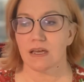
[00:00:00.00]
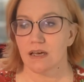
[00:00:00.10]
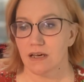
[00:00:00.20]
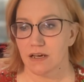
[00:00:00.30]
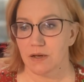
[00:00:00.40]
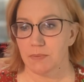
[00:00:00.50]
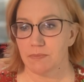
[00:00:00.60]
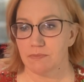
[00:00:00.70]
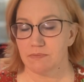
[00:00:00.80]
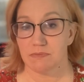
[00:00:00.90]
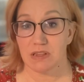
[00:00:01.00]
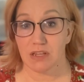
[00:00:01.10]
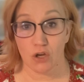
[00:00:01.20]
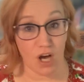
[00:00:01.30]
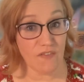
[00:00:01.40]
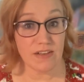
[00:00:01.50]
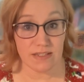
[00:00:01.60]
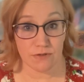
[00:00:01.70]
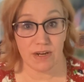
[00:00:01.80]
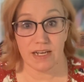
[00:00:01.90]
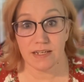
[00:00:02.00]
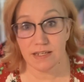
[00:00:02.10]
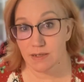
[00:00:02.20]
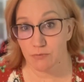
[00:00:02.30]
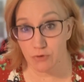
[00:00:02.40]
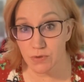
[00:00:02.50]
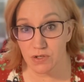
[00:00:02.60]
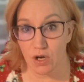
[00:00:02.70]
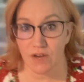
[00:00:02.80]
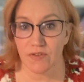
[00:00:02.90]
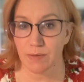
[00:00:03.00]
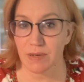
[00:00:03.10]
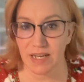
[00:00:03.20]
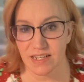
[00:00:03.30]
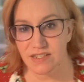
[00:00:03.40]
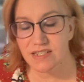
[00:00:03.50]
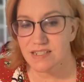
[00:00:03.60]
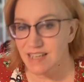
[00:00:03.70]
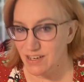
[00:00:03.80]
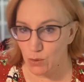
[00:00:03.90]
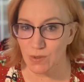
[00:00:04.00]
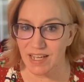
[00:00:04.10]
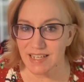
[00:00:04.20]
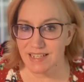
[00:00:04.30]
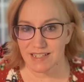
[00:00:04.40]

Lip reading: The coffee's great, and it brews coffee, but I don't like it.